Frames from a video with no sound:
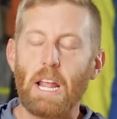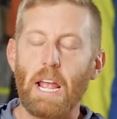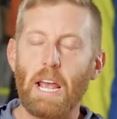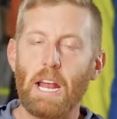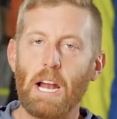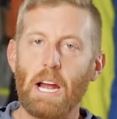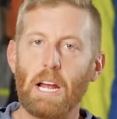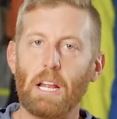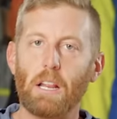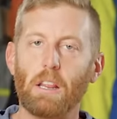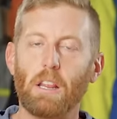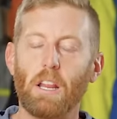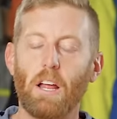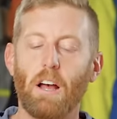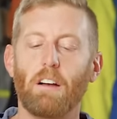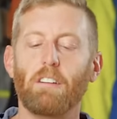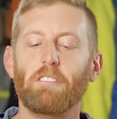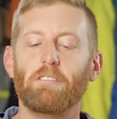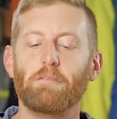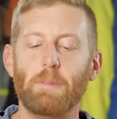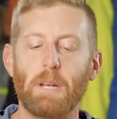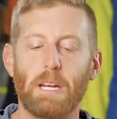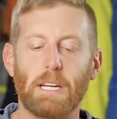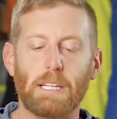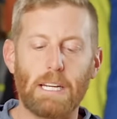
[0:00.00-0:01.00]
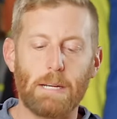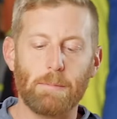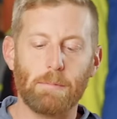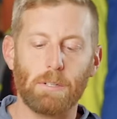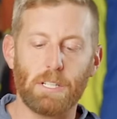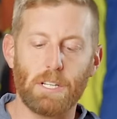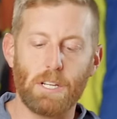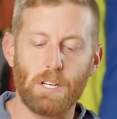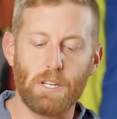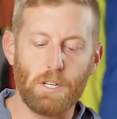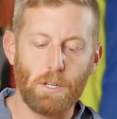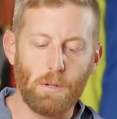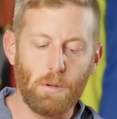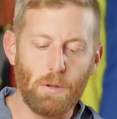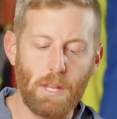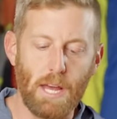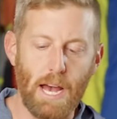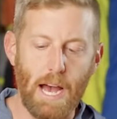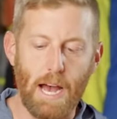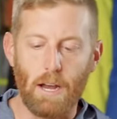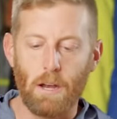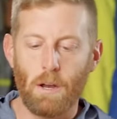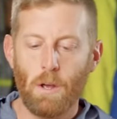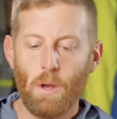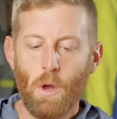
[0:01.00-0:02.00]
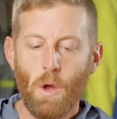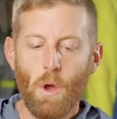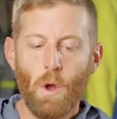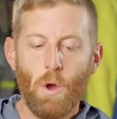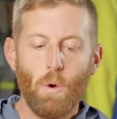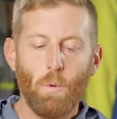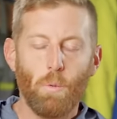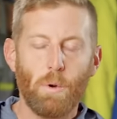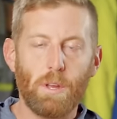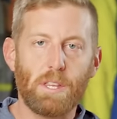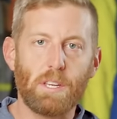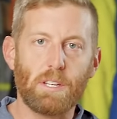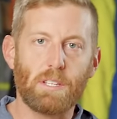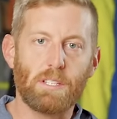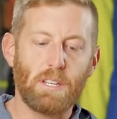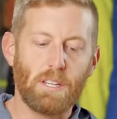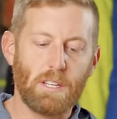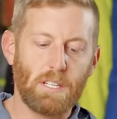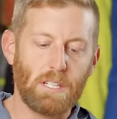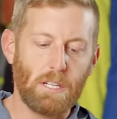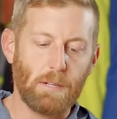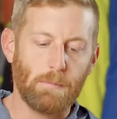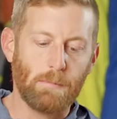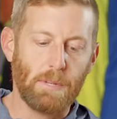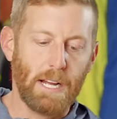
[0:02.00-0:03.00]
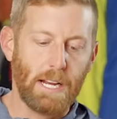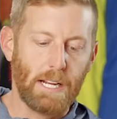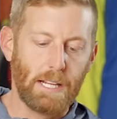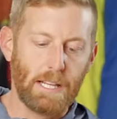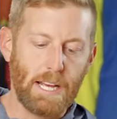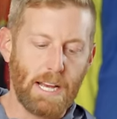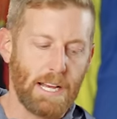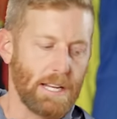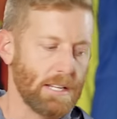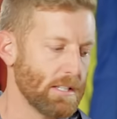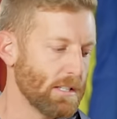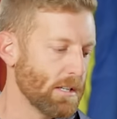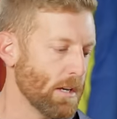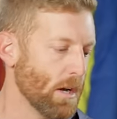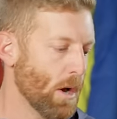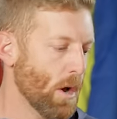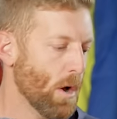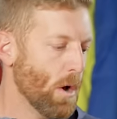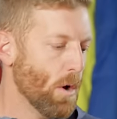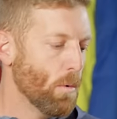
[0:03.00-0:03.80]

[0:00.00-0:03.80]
And I love being able to do that with a system like this.